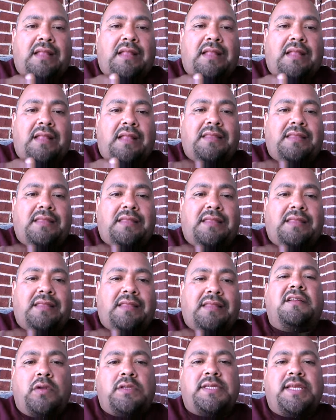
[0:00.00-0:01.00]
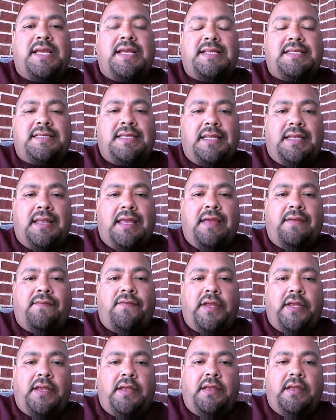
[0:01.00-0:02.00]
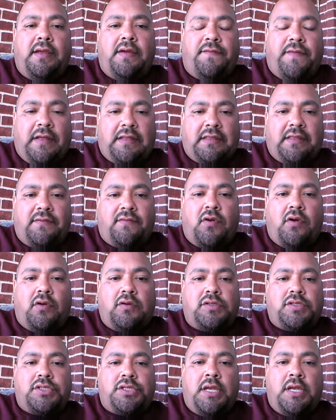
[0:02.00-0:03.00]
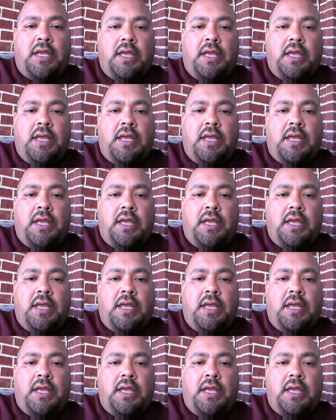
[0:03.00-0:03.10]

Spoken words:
think there's four tests that every effective coach